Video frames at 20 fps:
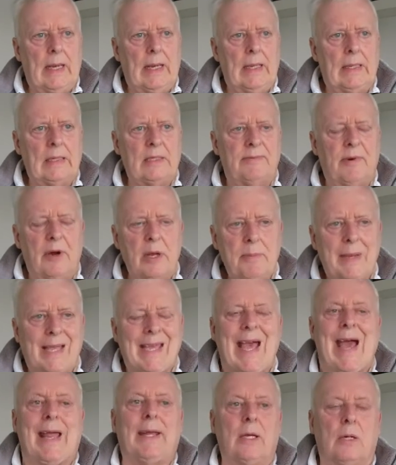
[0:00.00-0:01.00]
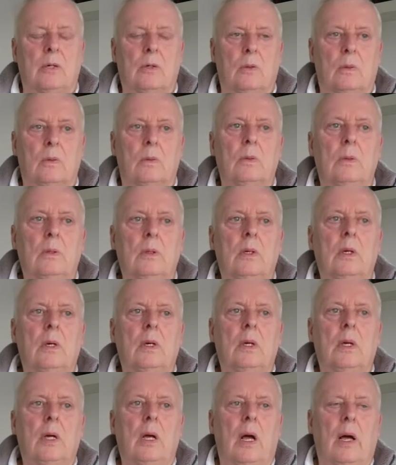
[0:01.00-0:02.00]
It's very mechanical.
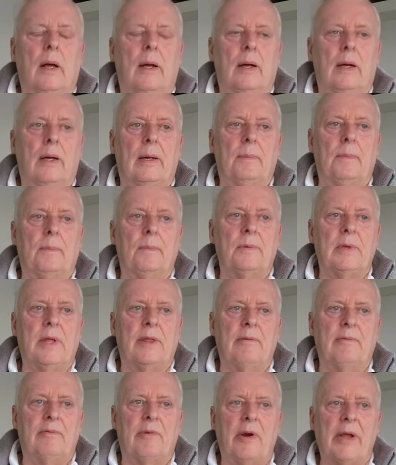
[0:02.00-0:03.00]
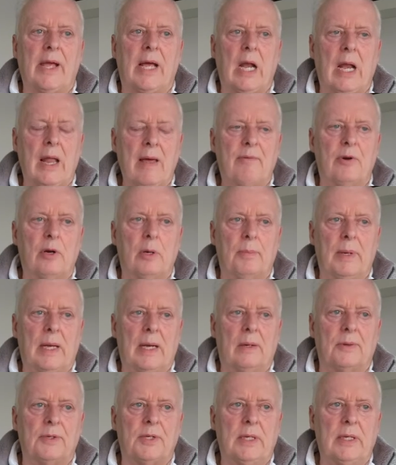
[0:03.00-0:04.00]
Nothing very clever
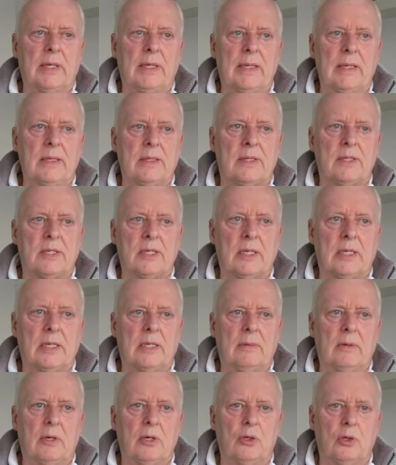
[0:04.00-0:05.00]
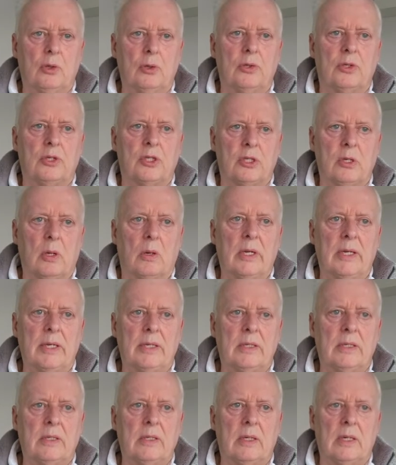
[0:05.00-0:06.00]
about it. It's a good
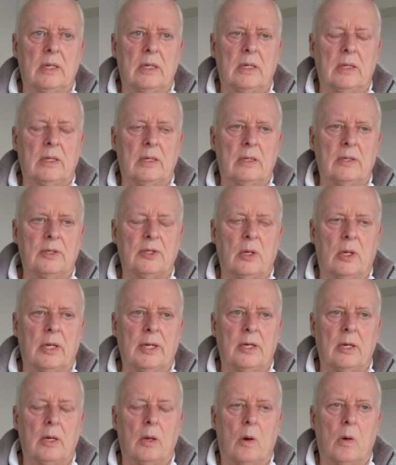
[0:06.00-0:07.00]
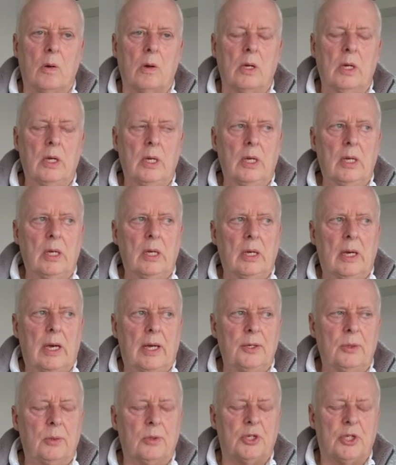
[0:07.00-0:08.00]
solid lock,
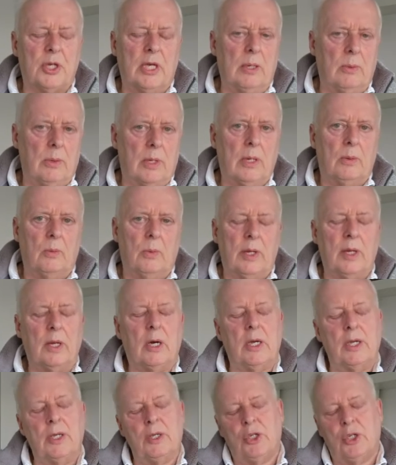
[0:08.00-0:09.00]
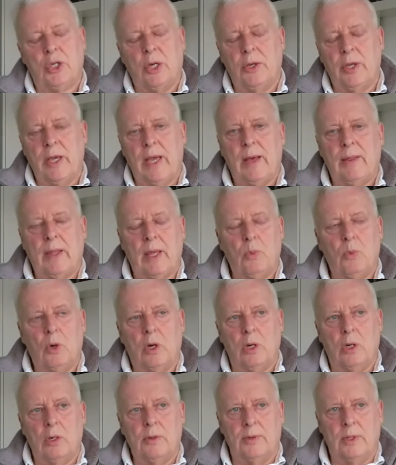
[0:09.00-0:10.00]
and you'll see when I show you how they
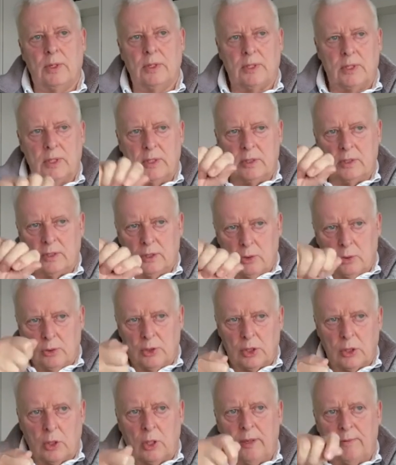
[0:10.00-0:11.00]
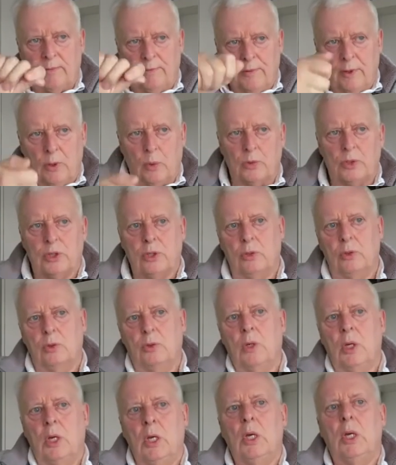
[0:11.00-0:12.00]
work that there's a good solid feel
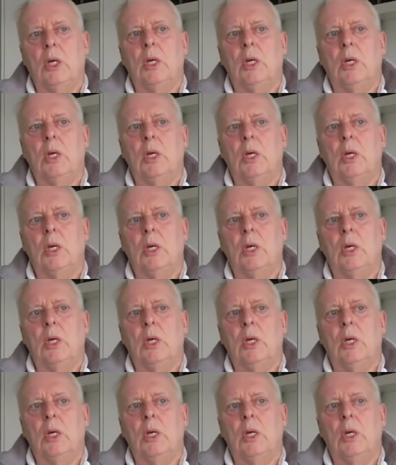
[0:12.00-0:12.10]
to